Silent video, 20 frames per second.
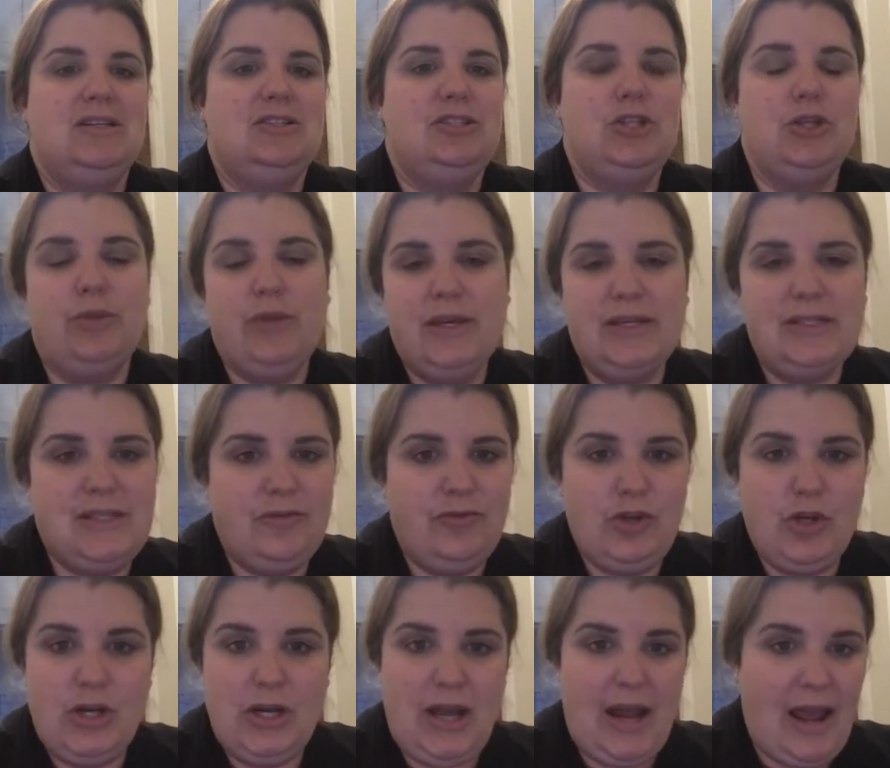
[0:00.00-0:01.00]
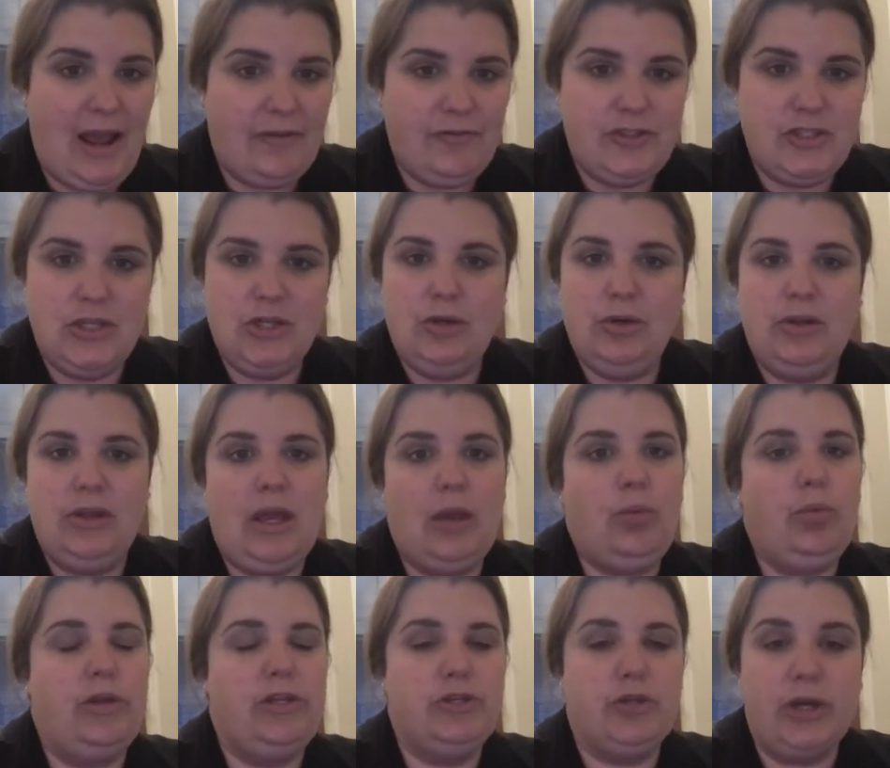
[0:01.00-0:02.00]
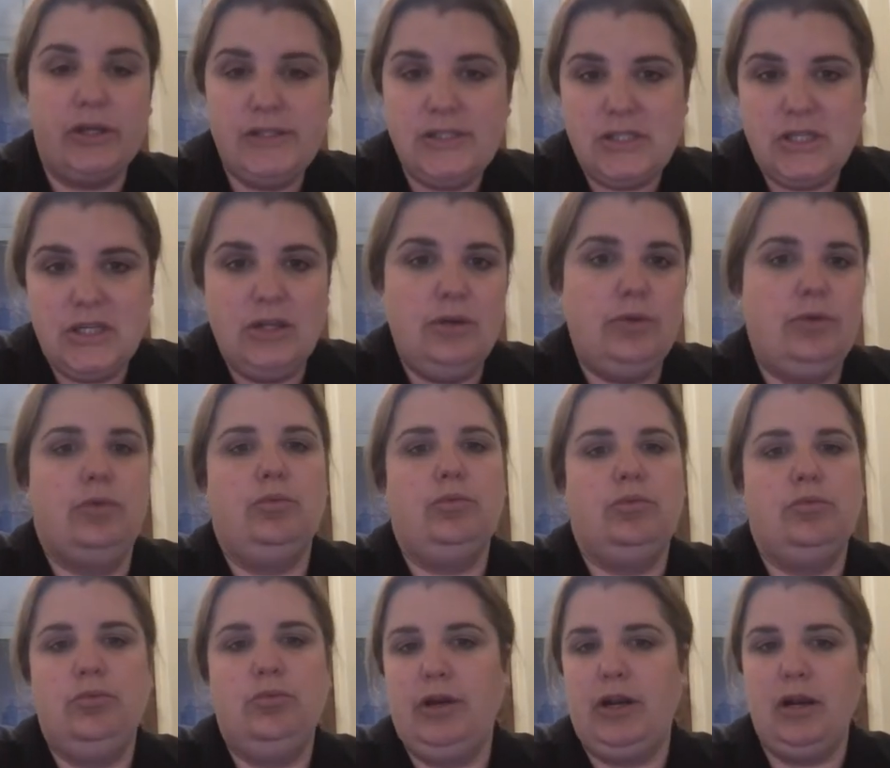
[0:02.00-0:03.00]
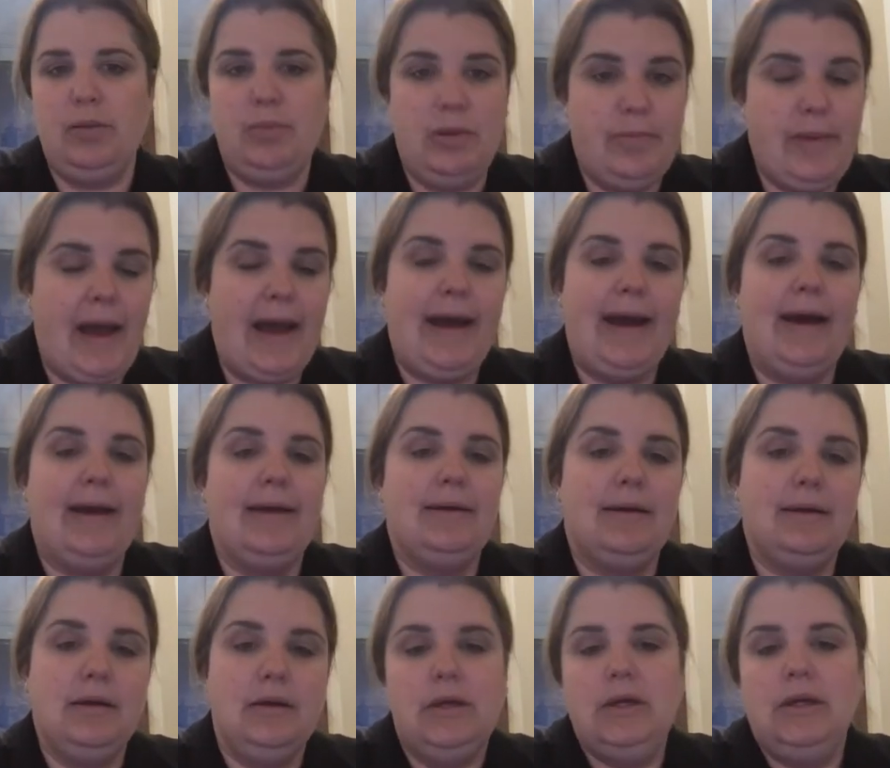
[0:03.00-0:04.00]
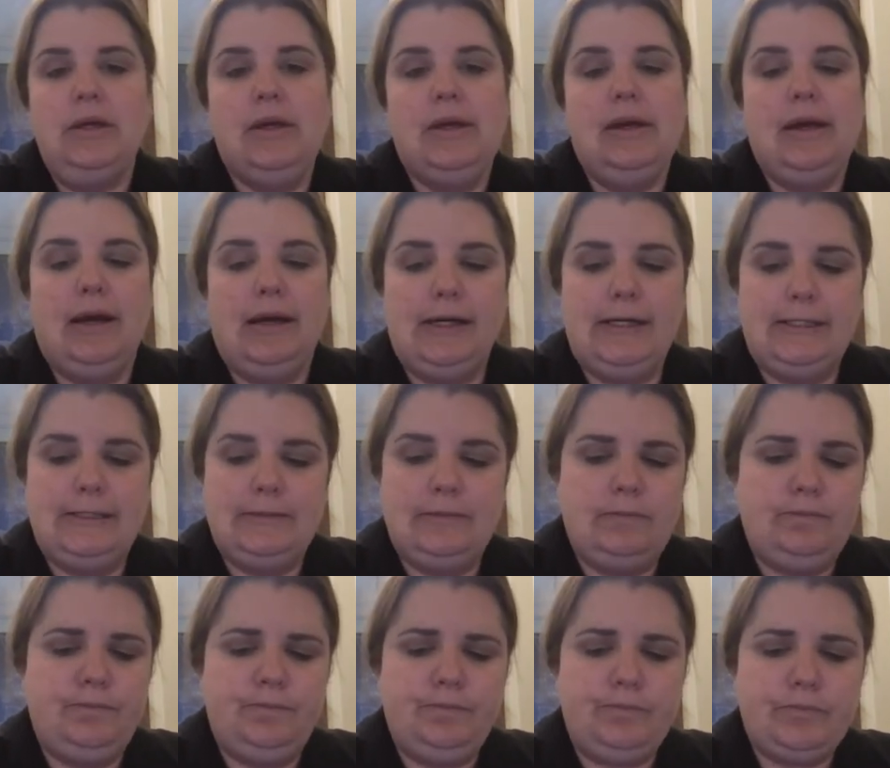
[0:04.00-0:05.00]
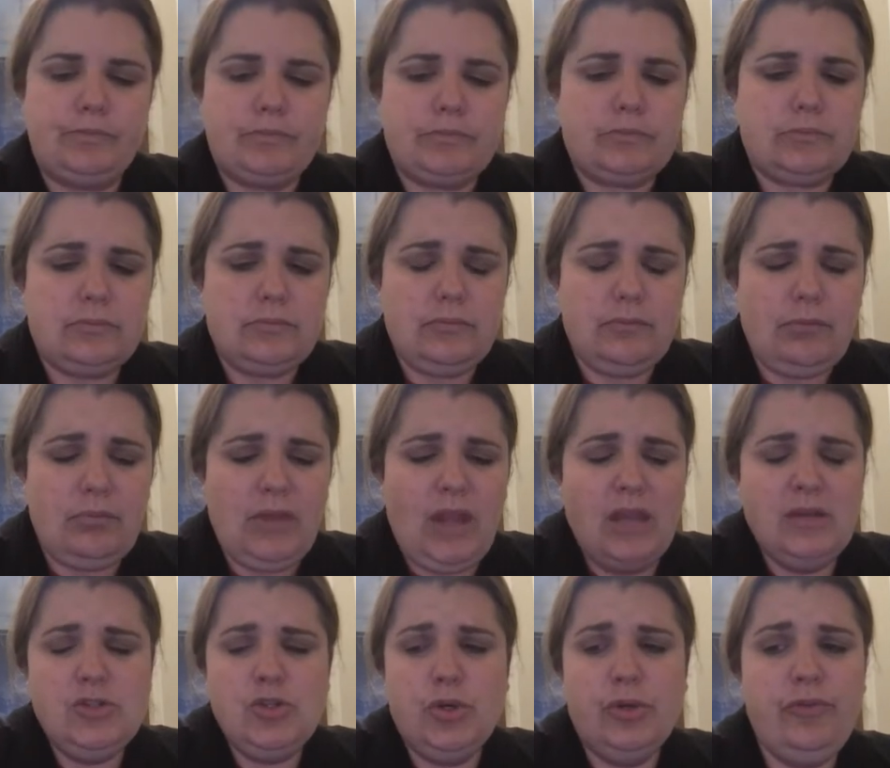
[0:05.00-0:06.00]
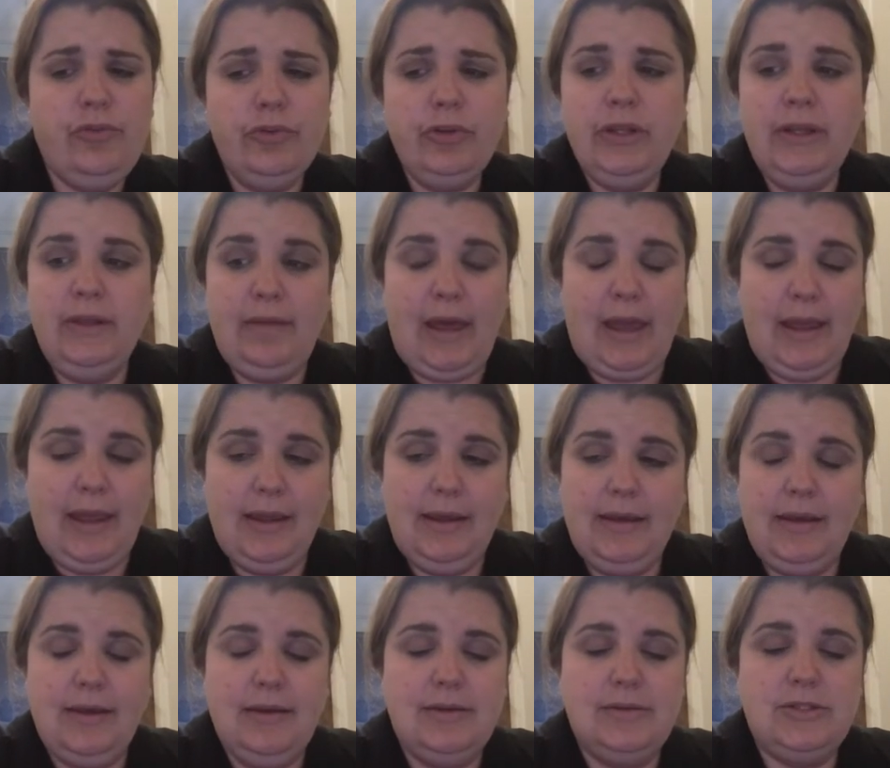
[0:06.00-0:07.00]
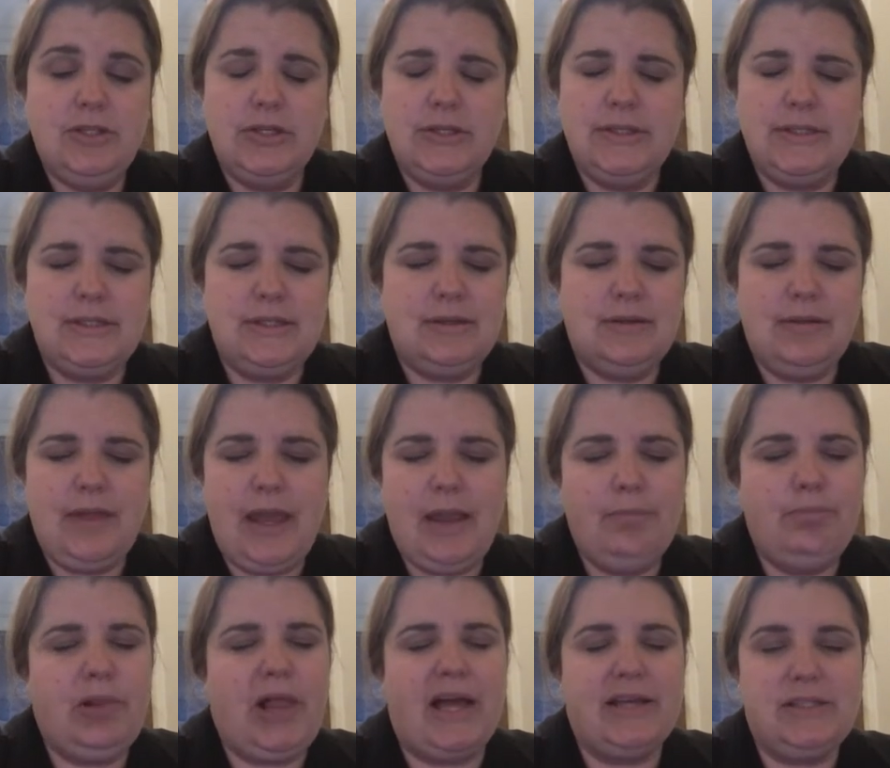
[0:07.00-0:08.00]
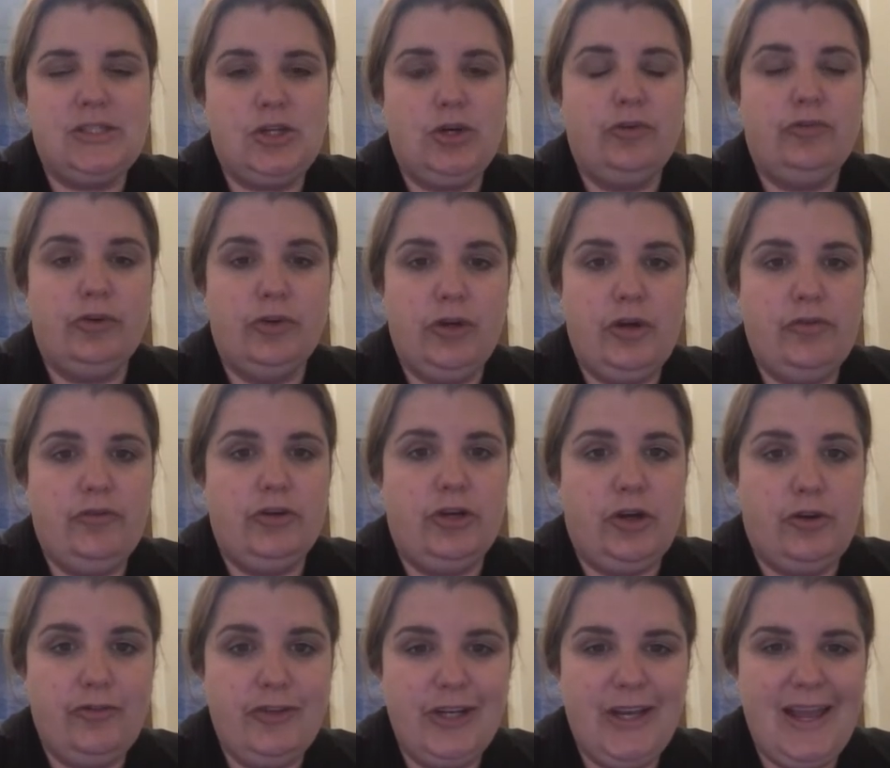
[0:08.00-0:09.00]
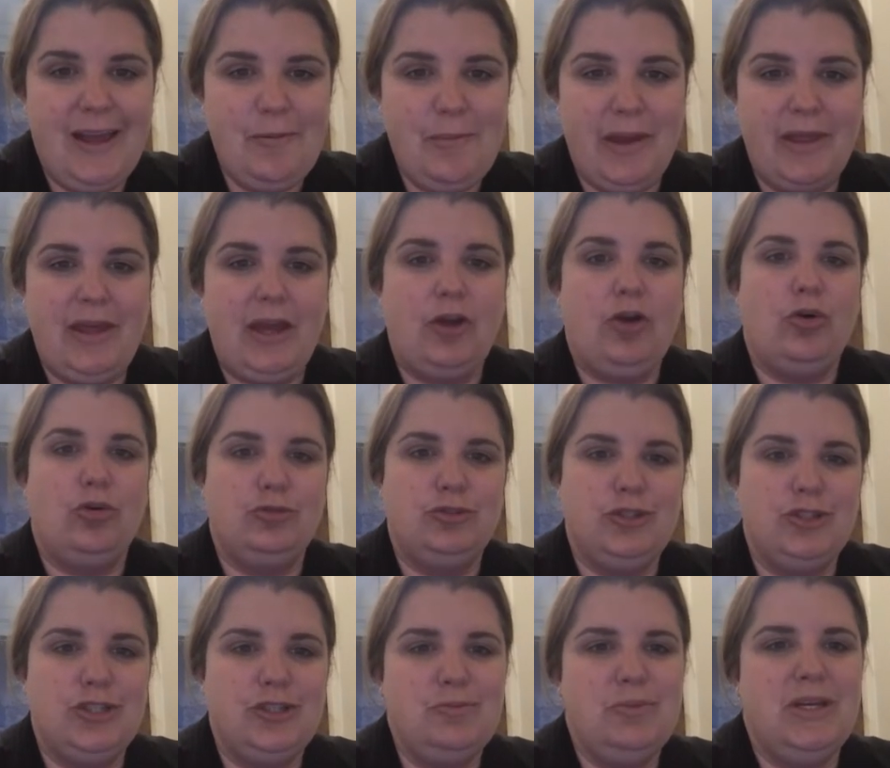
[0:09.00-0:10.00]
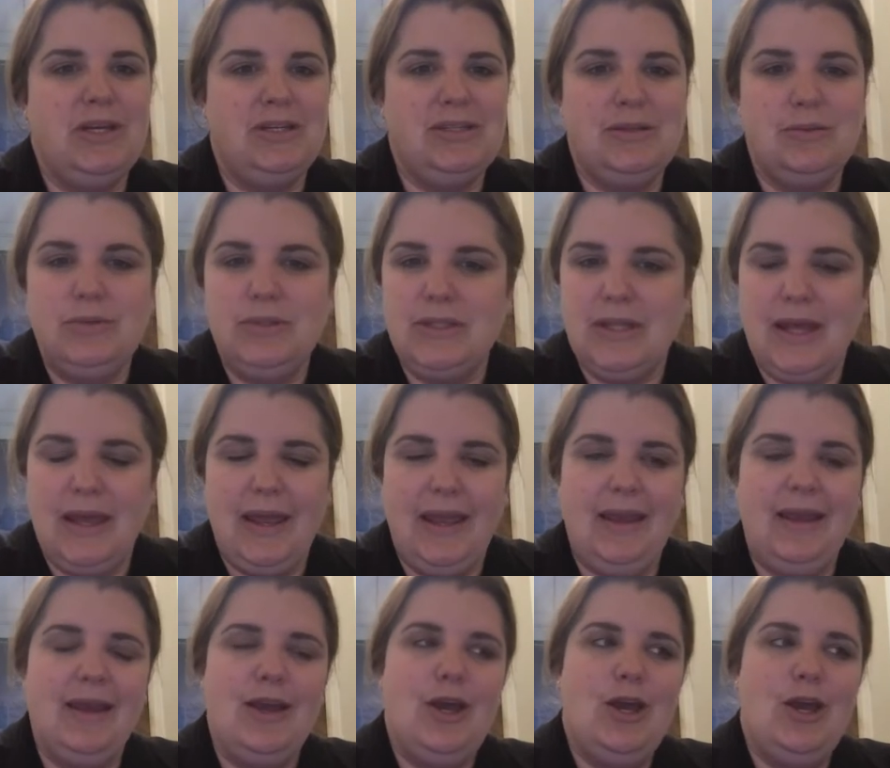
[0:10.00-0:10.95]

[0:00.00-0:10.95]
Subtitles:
do this if you didn't have to. And like, we trust you and we're going to be back. Um, and truthfully, like, just like blessed over and over and over again by that culture, because it was like,